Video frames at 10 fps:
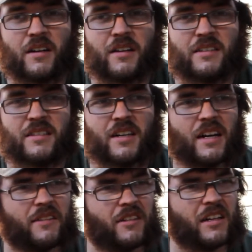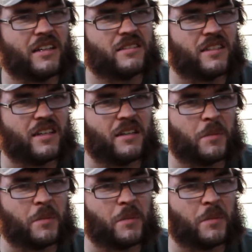They say high velocity on the